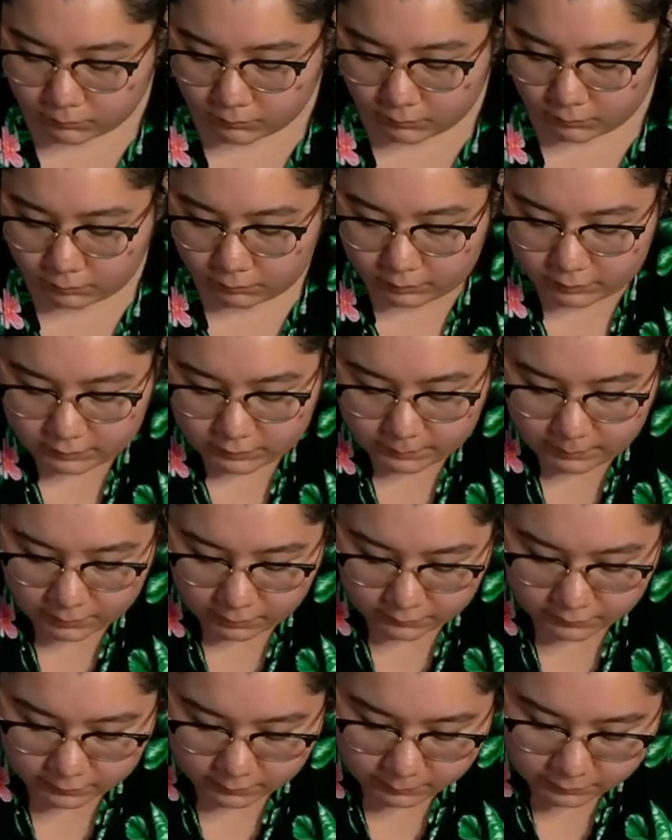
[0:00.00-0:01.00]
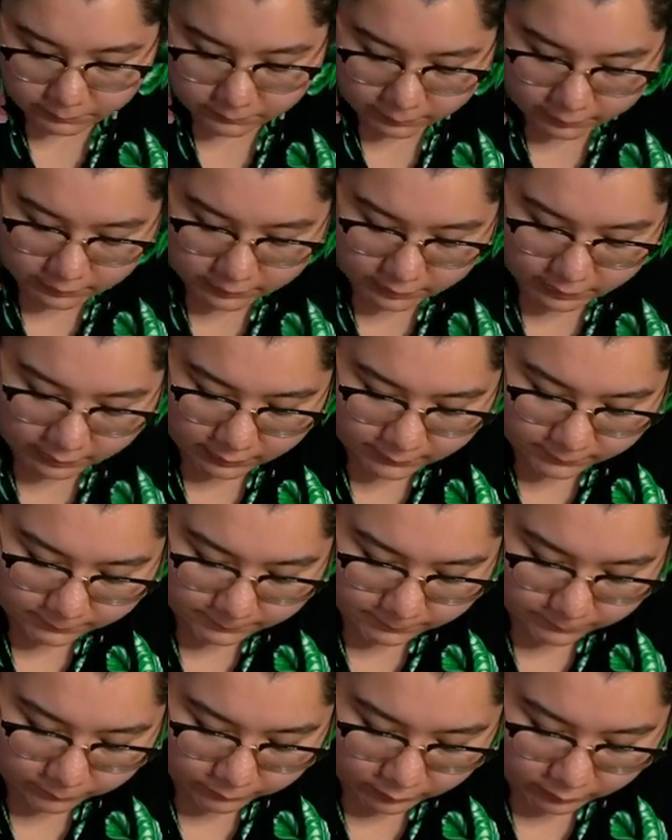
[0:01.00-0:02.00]
Oh, I smeared some of the red, dang it.
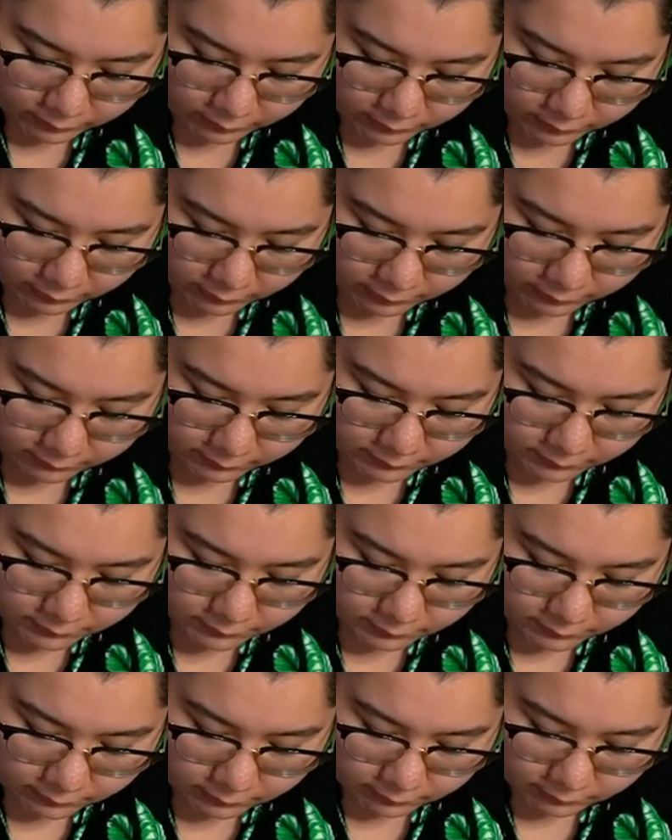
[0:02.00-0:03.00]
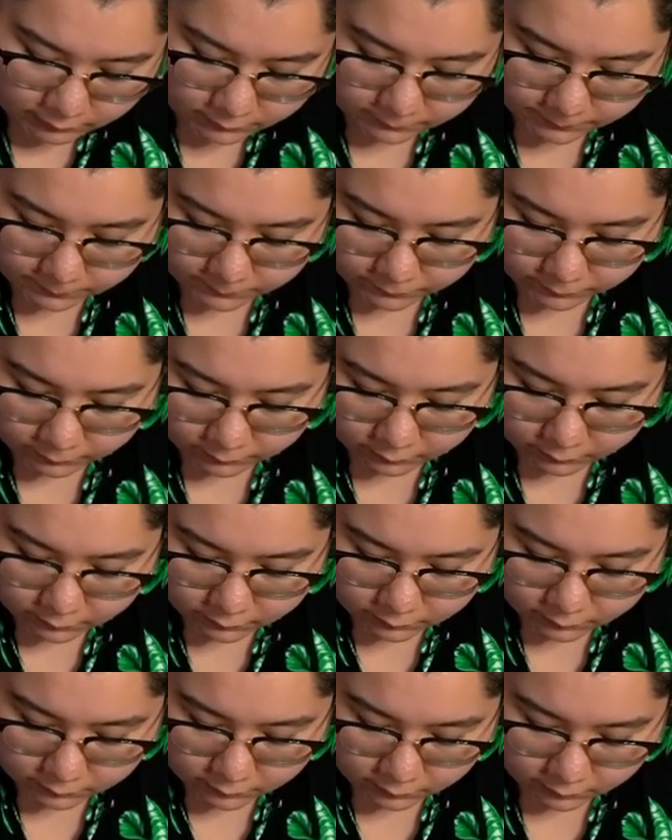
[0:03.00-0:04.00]
Anyway, so like
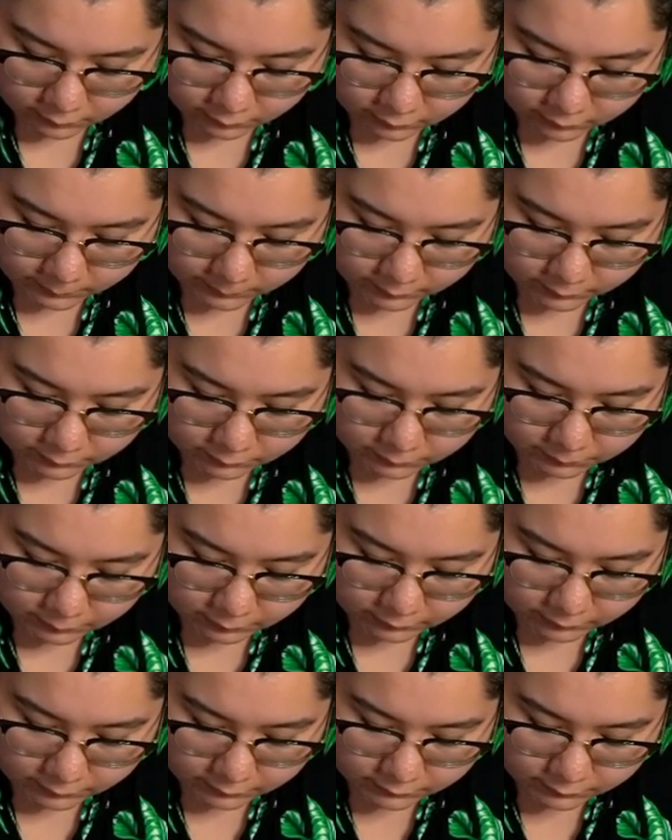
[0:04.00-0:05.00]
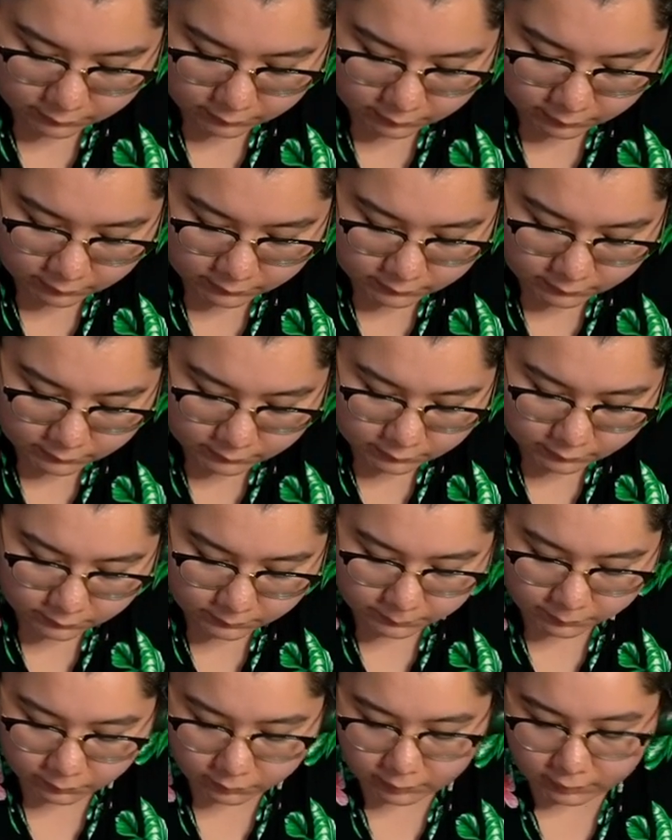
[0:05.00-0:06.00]
I got about 20,000 grants because, you know,
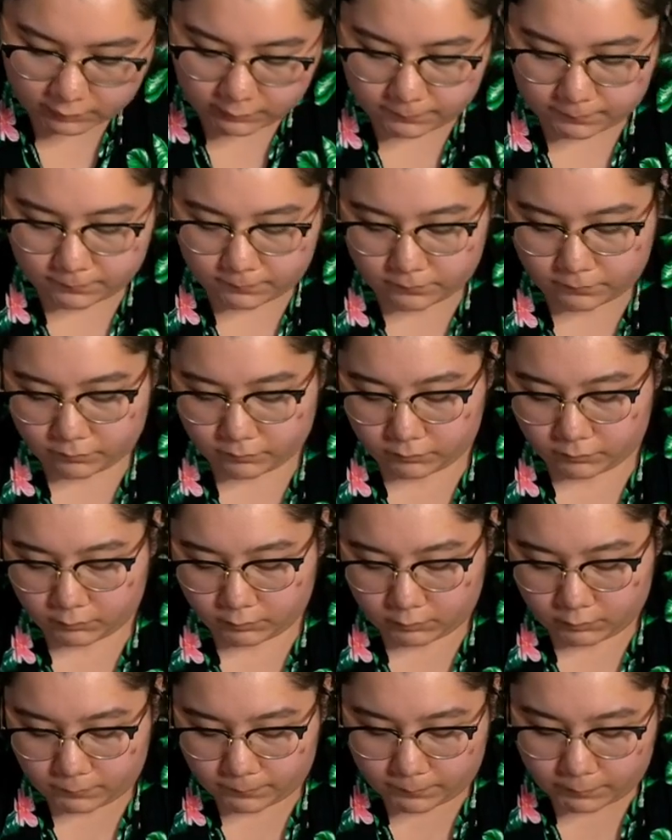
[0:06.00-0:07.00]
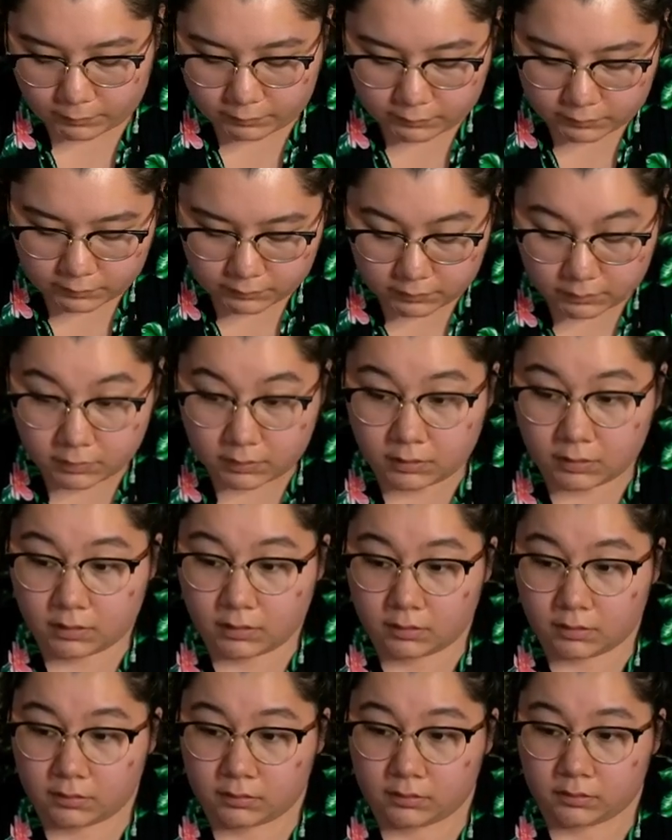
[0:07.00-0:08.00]
I'm brokey. First,
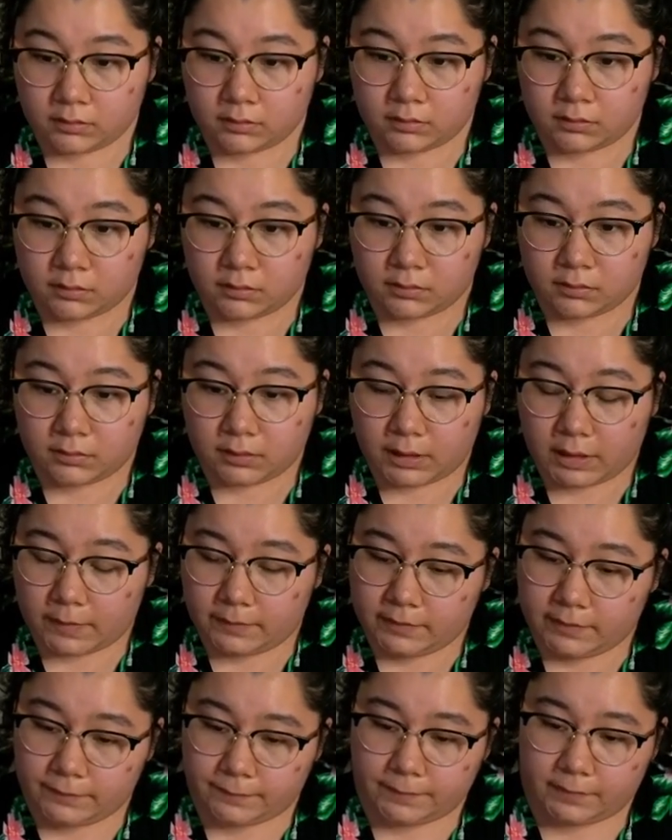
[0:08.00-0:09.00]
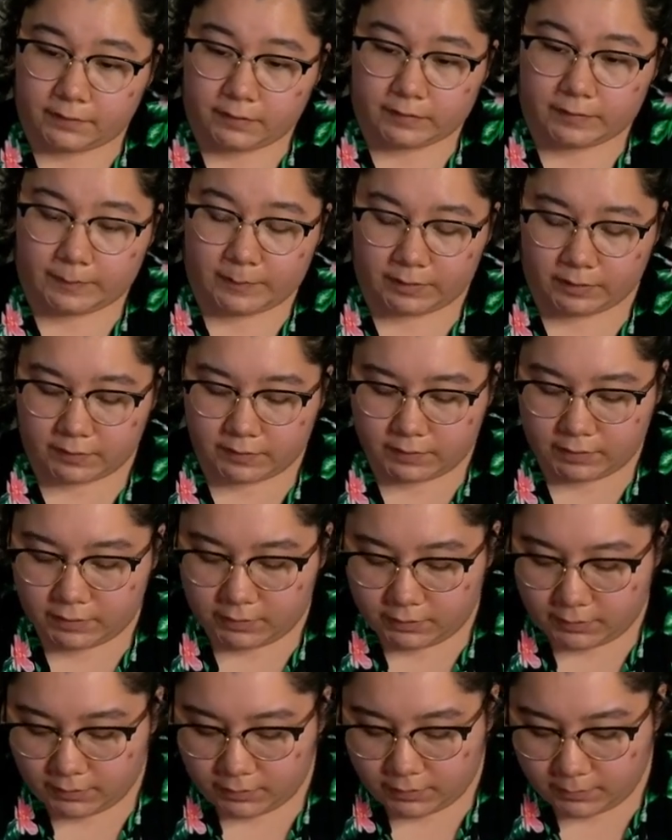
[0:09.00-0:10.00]
I'm the first
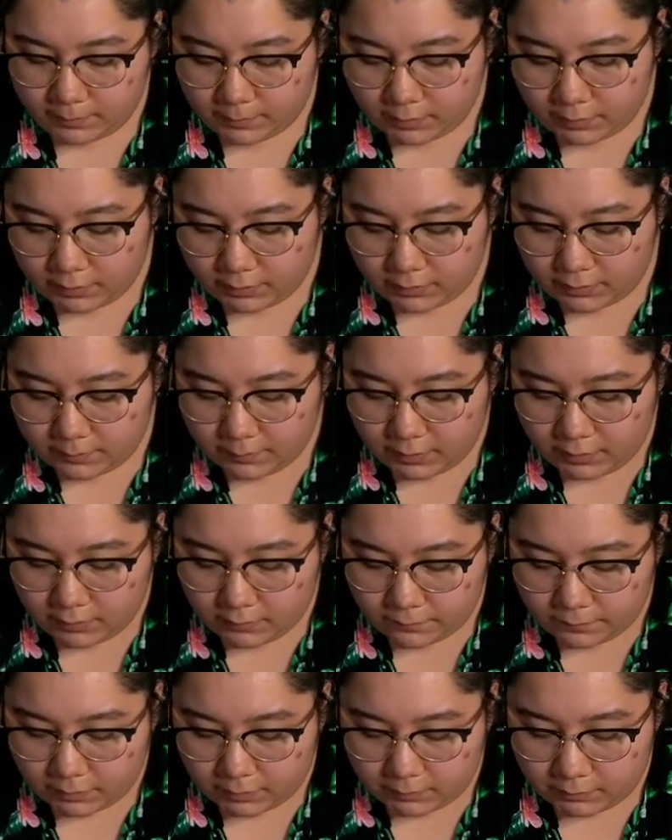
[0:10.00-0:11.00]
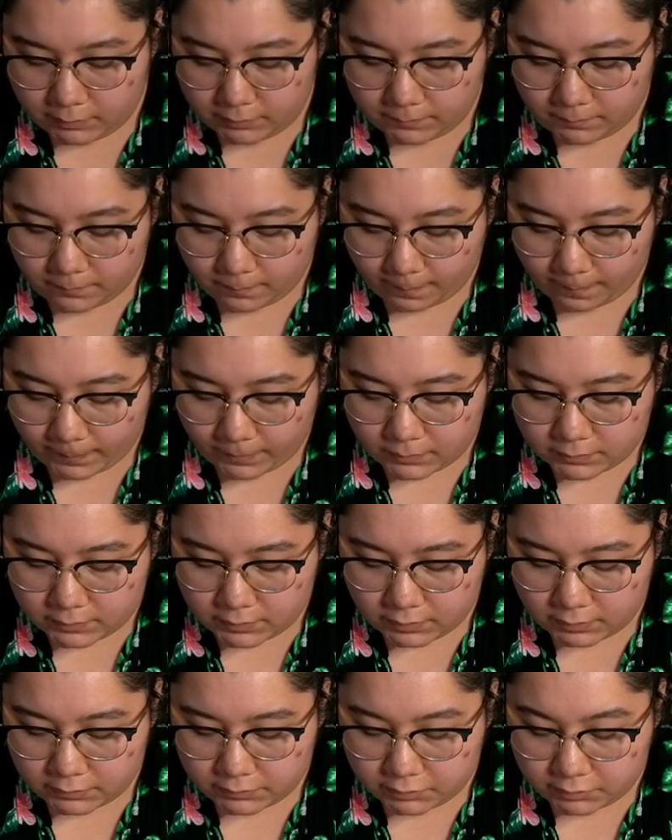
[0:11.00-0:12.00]
person in my immediate family to
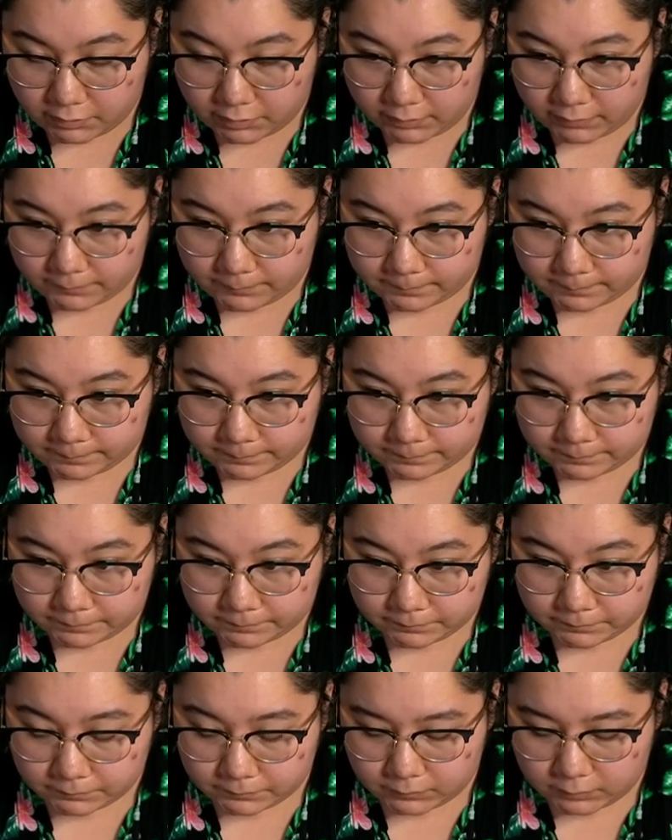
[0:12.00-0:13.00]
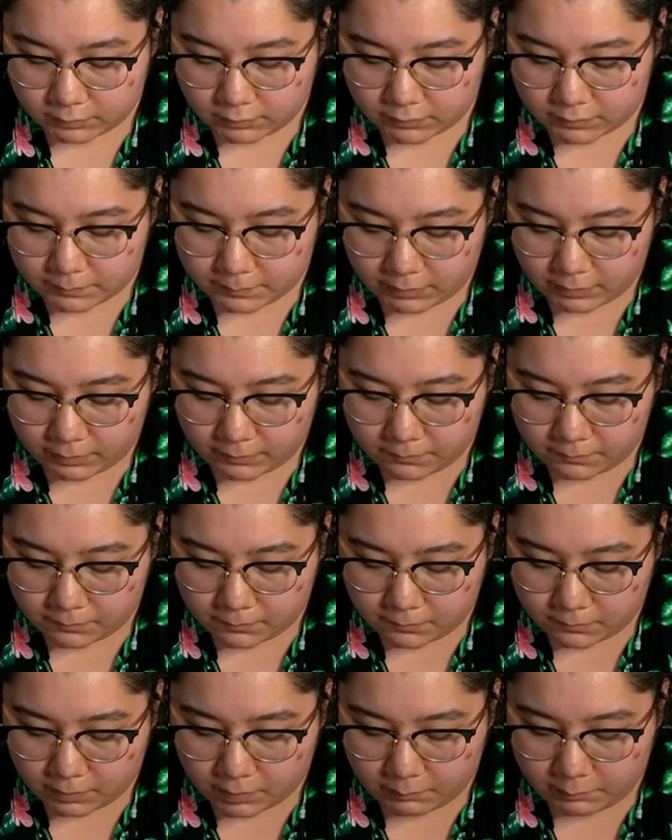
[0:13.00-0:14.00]
get a degree because my
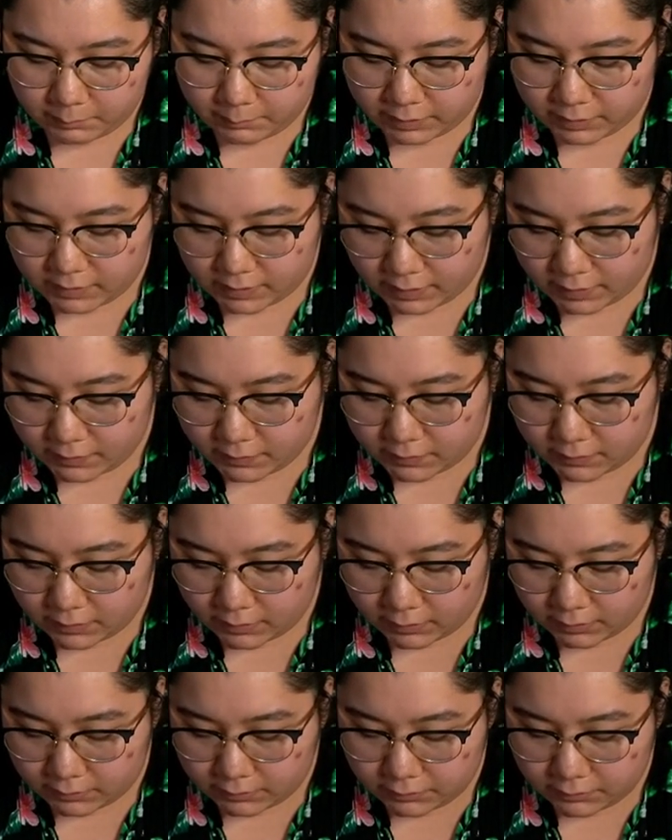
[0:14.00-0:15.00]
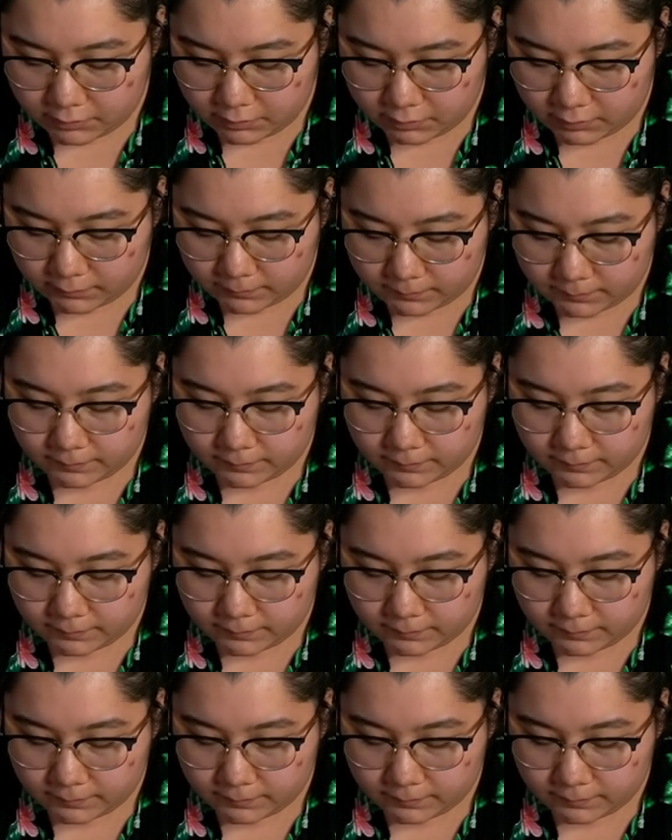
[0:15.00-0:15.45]
mom and my dad did not get a degree.